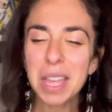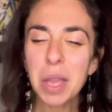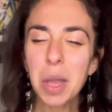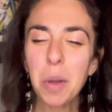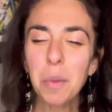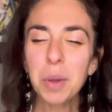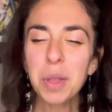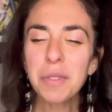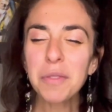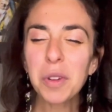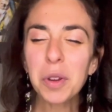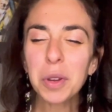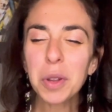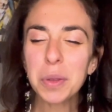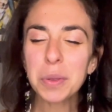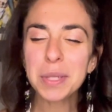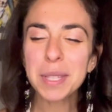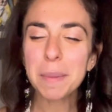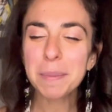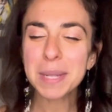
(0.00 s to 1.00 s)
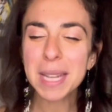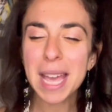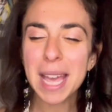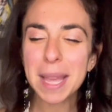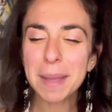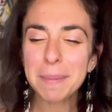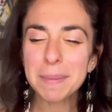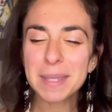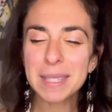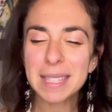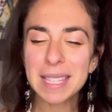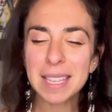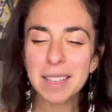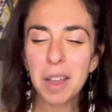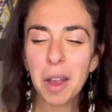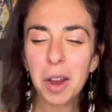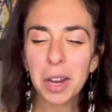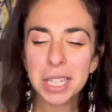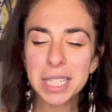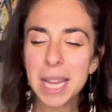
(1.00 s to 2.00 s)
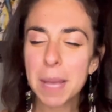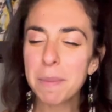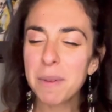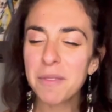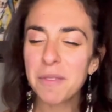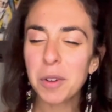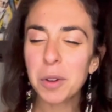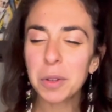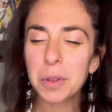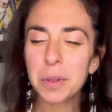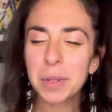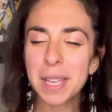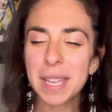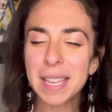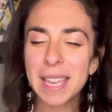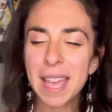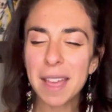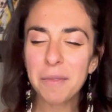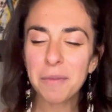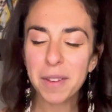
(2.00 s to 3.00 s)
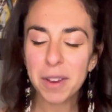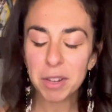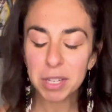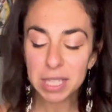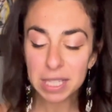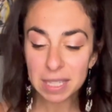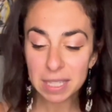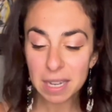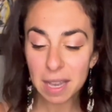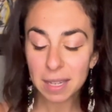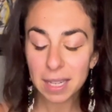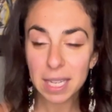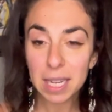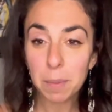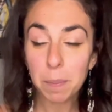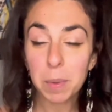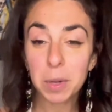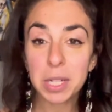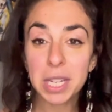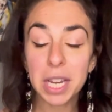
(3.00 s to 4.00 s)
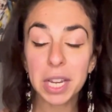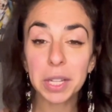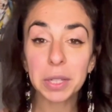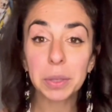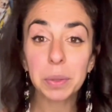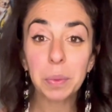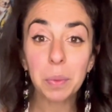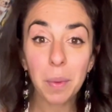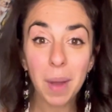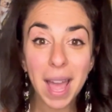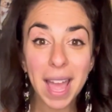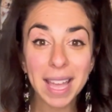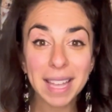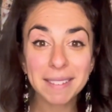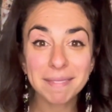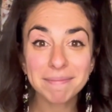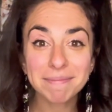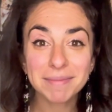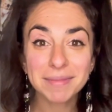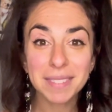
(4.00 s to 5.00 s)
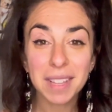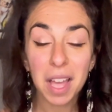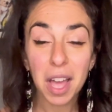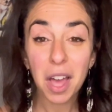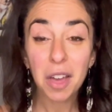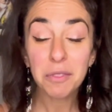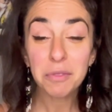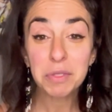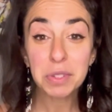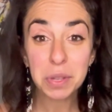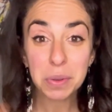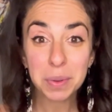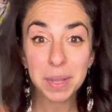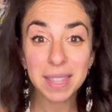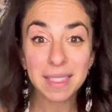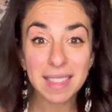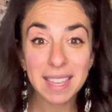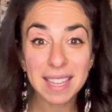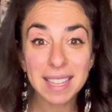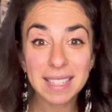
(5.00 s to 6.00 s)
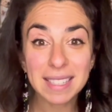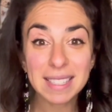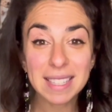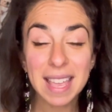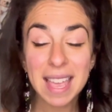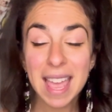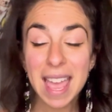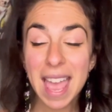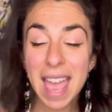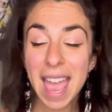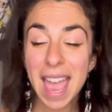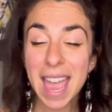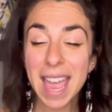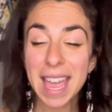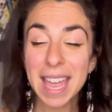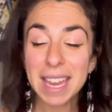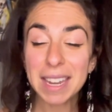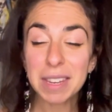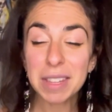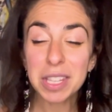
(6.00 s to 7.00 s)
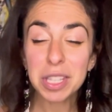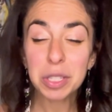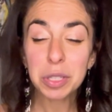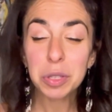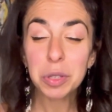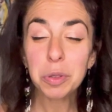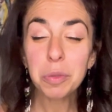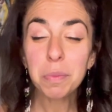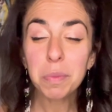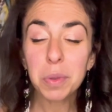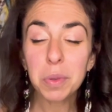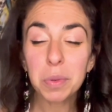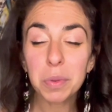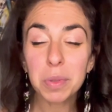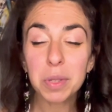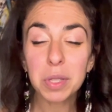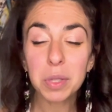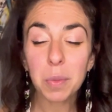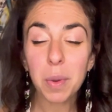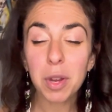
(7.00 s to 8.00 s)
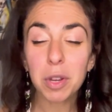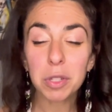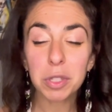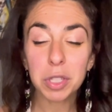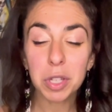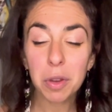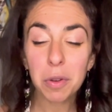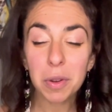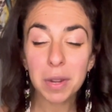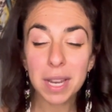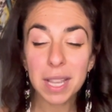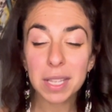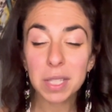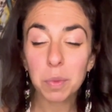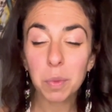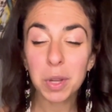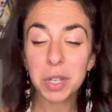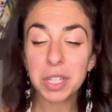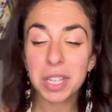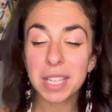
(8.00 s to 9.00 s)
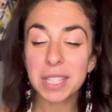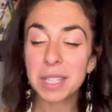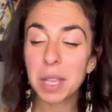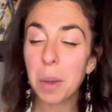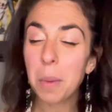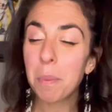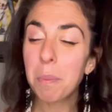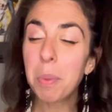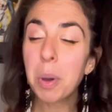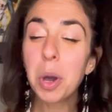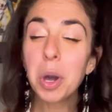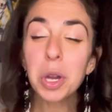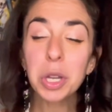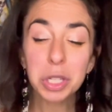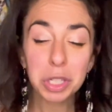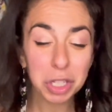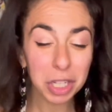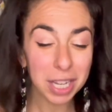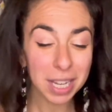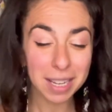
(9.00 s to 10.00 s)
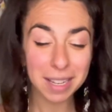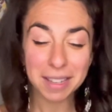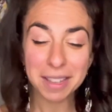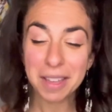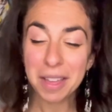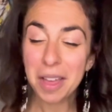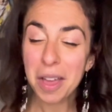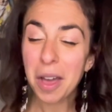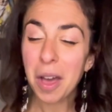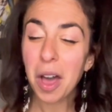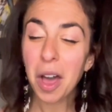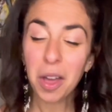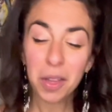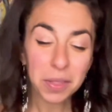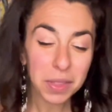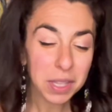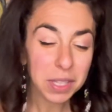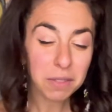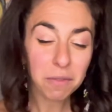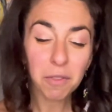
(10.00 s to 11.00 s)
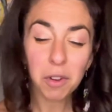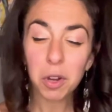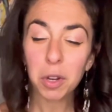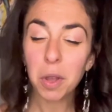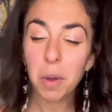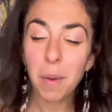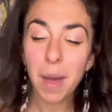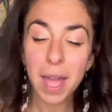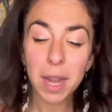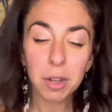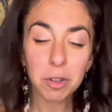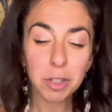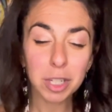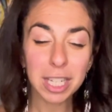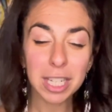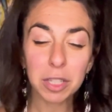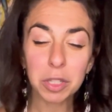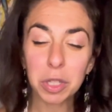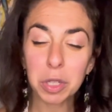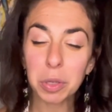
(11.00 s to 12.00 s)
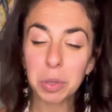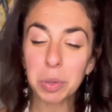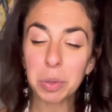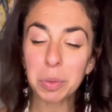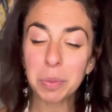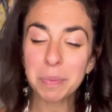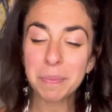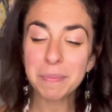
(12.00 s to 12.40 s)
with Virgo, sometimes the archetype of Virgo can get very stuck in a particular way of doing things. And this new moon squares Uranus, which is pushing on this Virgo energy to